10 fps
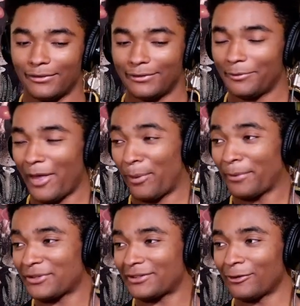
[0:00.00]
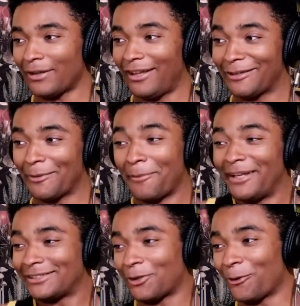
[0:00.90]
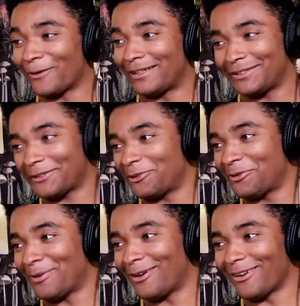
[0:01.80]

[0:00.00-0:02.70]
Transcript: Yeah, people just don't like him. I mean, he's corny. He's a goofball.